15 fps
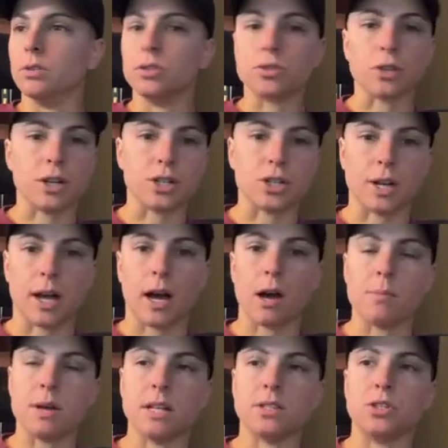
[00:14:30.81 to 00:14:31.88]
nutrition
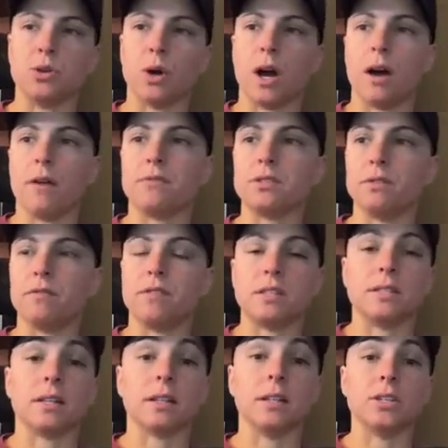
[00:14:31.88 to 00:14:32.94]
habits. You have to
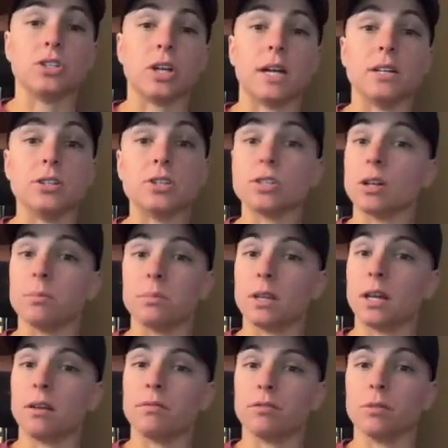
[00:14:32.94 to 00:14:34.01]
physically change
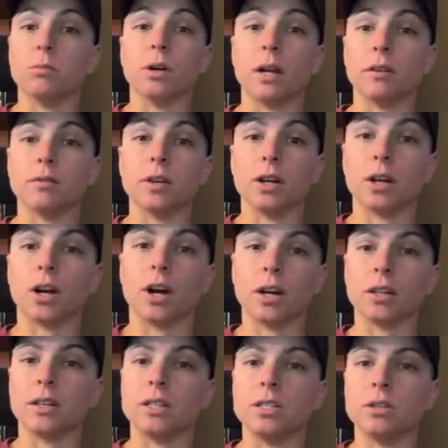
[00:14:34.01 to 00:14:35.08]
something from whatever you're
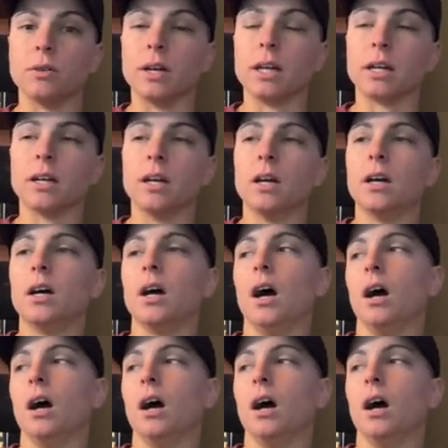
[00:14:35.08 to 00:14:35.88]
currently doing.